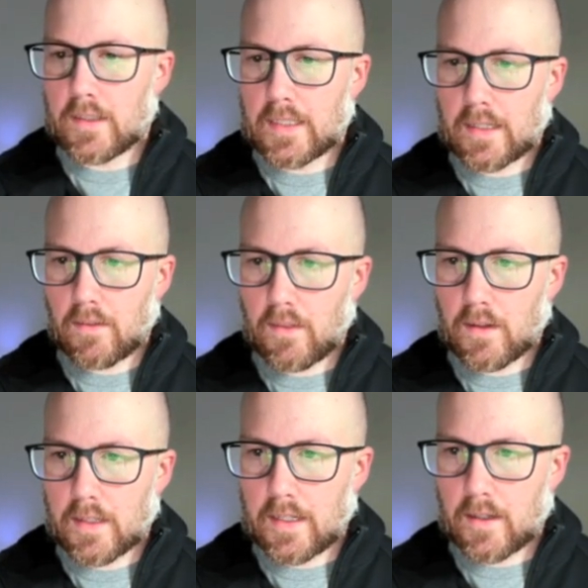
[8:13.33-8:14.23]
we take a
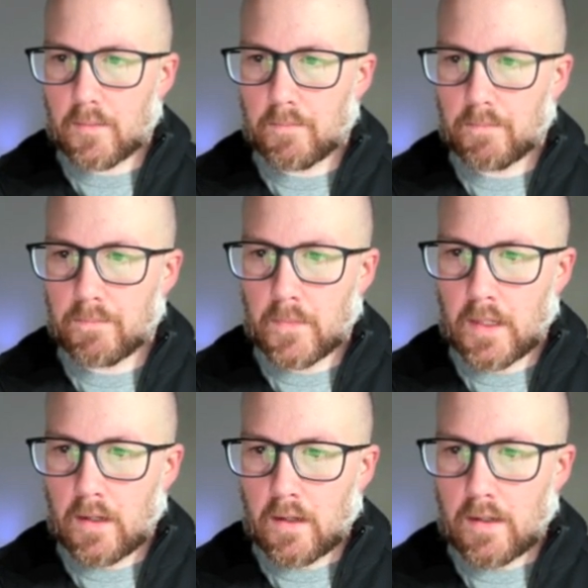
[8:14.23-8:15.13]
look here,
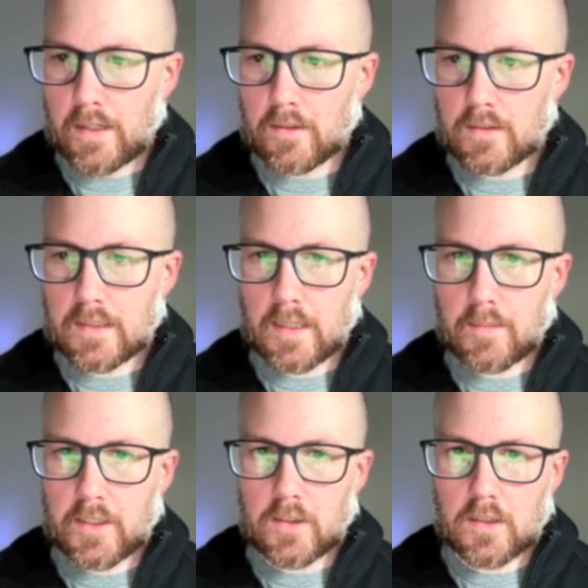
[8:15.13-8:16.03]
here's the
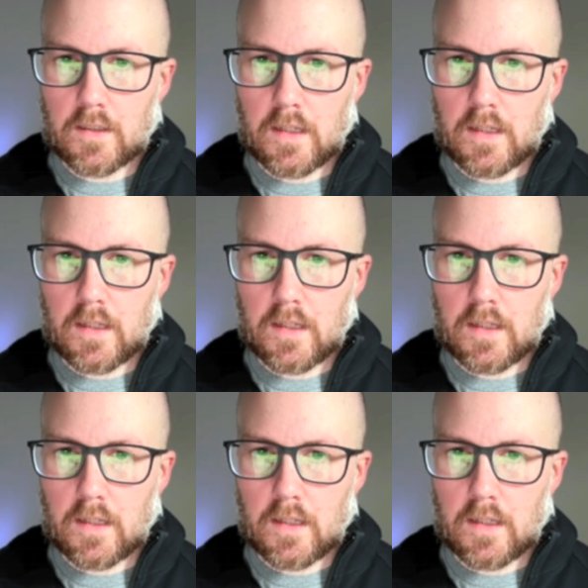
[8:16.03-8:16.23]
image.